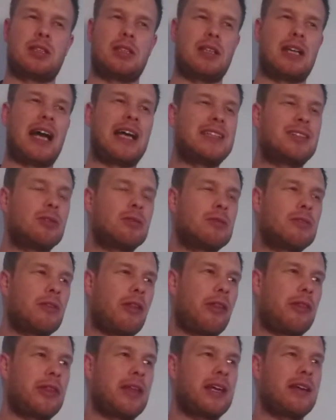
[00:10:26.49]

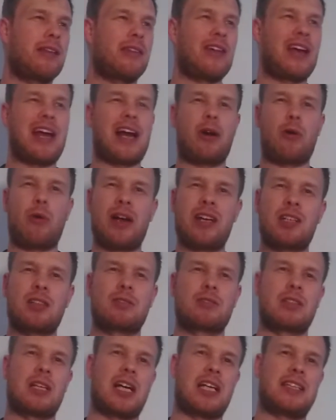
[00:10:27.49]
think they are
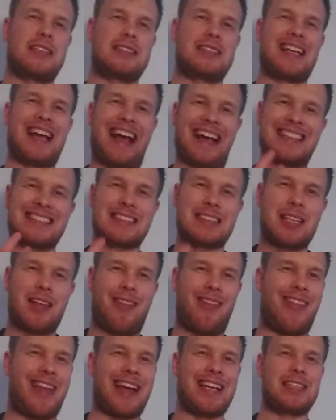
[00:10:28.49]
recognized as
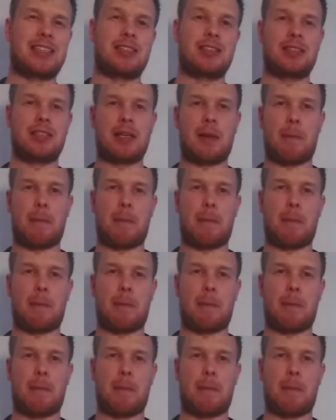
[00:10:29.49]
that